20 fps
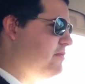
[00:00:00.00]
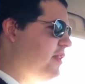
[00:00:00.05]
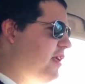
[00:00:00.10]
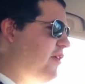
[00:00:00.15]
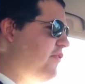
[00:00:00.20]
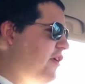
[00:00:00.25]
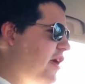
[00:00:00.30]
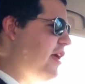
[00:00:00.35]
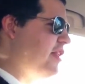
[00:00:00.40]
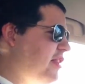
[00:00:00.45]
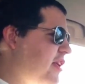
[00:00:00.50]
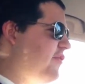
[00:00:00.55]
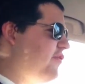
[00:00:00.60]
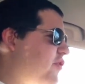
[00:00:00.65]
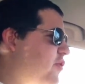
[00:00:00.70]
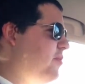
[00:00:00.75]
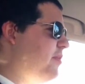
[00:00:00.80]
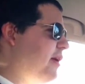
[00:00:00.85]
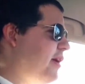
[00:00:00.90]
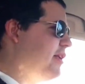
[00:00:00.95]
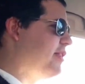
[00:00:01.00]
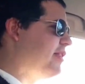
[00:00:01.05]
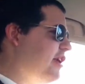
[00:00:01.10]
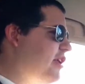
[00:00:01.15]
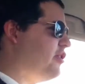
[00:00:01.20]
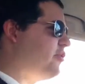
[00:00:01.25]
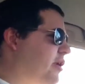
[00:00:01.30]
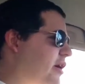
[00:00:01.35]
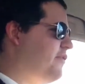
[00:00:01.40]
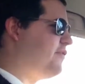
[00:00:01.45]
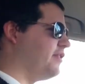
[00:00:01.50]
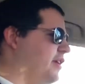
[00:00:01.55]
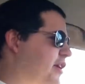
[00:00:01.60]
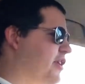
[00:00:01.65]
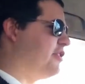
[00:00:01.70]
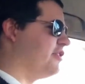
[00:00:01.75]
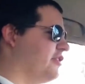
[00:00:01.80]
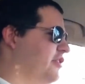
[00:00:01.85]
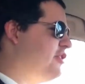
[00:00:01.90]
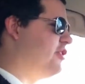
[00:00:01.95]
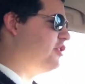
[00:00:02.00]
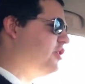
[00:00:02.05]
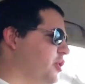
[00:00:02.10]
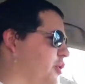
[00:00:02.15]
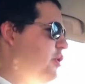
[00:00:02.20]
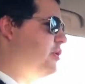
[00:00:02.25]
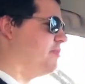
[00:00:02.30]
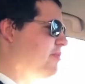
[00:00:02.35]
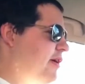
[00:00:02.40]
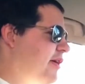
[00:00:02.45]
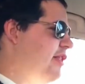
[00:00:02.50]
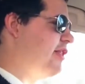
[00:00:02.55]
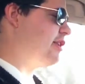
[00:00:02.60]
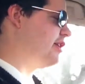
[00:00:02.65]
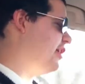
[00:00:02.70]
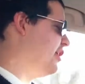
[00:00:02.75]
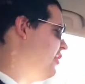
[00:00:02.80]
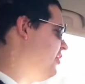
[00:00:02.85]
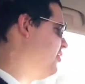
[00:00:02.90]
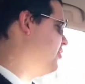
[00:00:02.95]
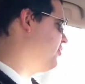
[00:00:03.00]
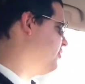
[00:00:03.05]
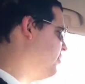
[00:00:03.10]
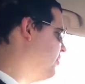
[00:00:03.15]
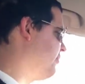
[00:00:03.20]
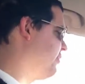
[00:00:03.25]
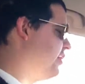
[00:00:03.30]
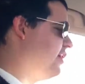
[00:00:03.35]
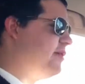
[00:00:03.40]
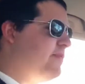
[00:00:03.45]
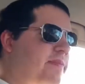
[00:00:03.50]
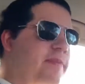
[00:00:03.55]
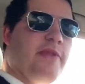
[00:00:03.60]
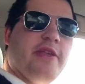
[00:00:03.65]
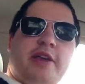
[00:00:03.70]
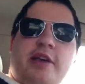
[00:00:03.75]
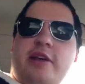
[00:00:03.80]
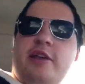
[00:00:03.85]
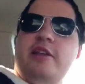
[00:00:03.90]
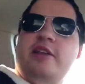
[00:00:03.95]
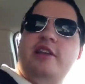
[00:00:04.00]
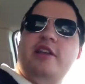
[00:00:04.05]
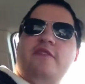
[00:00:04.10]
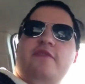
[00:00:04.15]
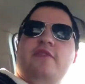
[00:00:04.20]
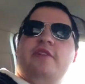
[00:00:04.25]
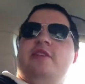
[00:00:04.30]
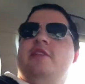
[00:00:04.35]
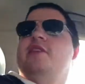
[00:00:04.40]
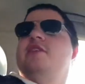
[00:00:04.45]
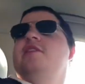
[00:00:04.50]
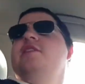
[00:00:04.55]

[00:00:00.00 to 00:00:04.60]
If you play a Seder Wayfinder, you can play this guy on turn 3. Definitely.